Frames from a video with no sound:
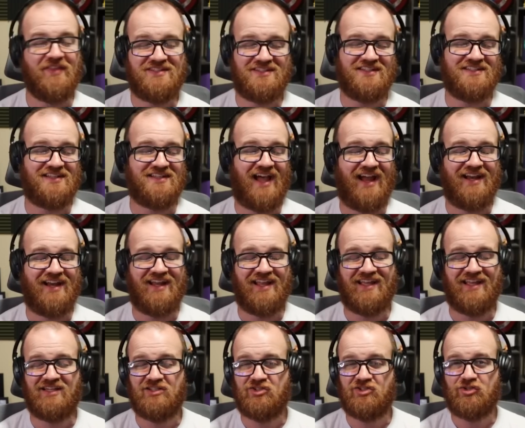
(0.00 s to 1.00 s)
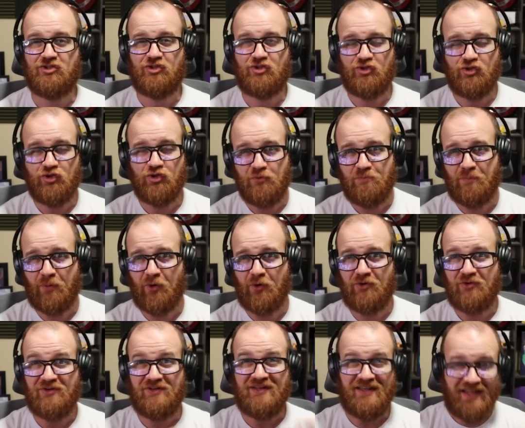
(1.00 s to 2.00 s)
design is
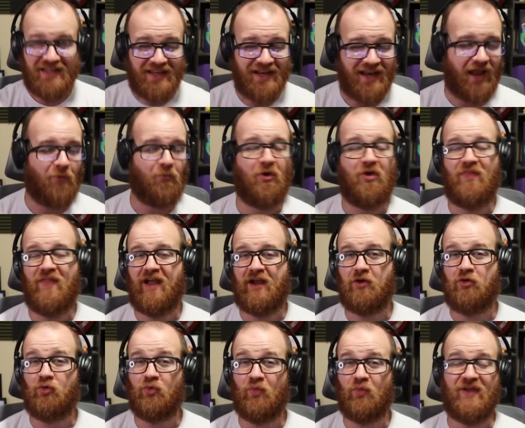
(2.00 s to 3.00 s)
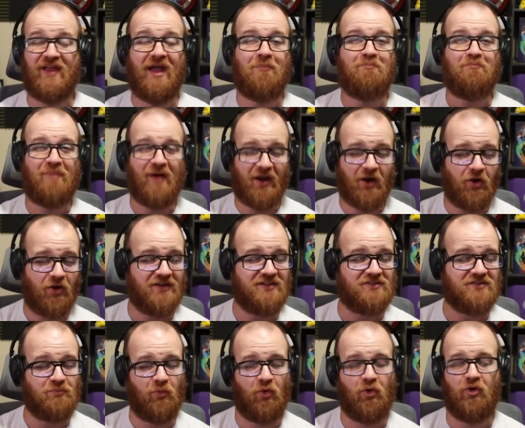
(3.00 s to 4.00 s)
super neat and one that can only get better
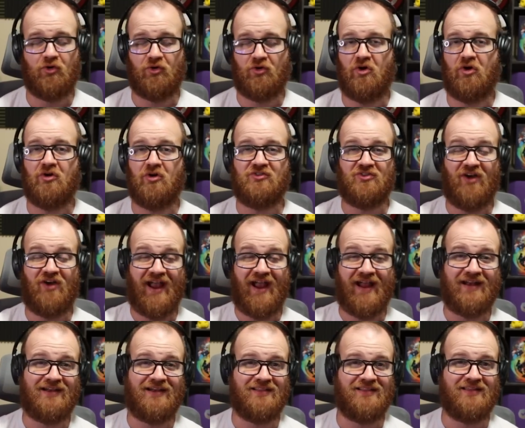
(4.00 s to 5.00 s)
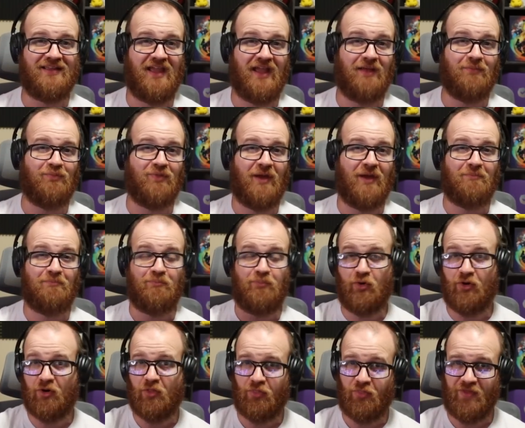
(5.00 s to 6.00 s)
as more cards are added to the game that
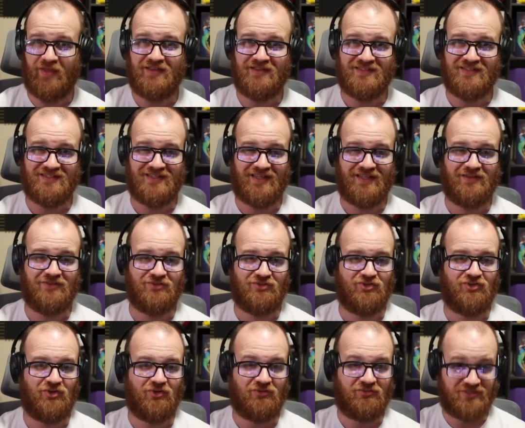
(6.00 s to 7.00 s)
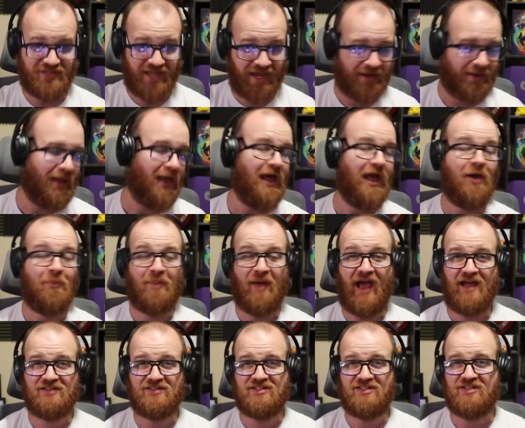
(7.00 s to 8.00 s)
put things into your deck.
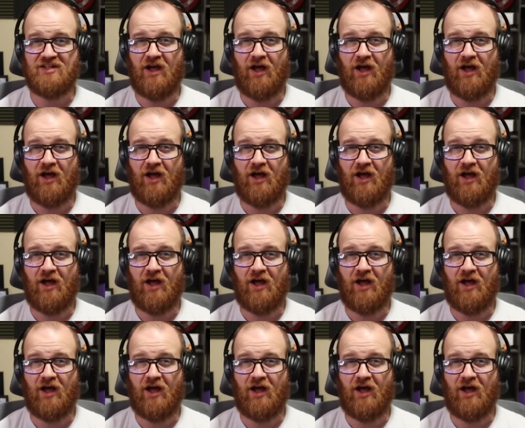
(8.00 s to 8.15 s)
Past